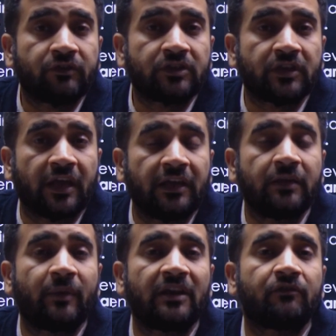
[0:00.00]
any
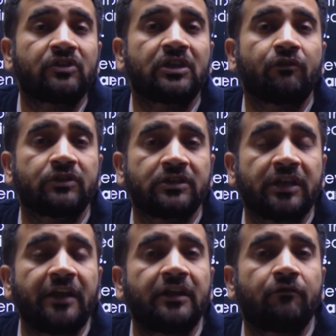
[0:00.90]
beneficiary was
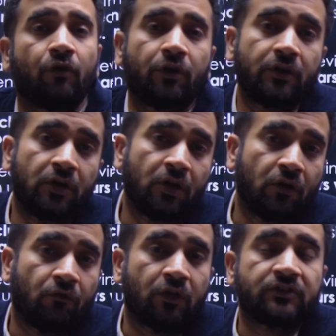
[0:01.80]
entitled for
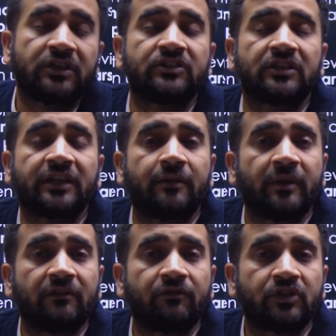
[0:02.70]
was reaching that
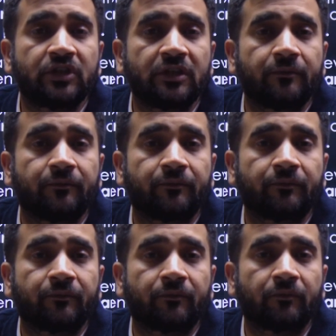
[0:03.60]
beneficiary.
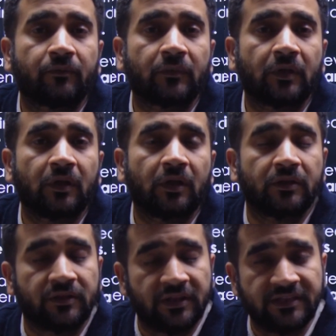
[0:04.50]

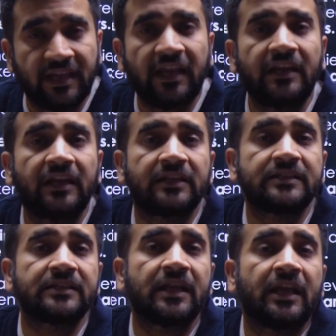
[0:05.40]
The second
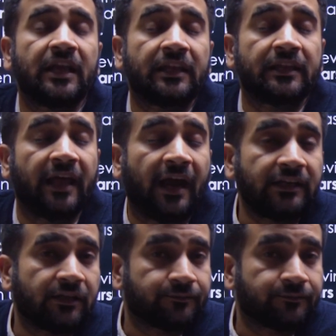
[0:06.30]
is that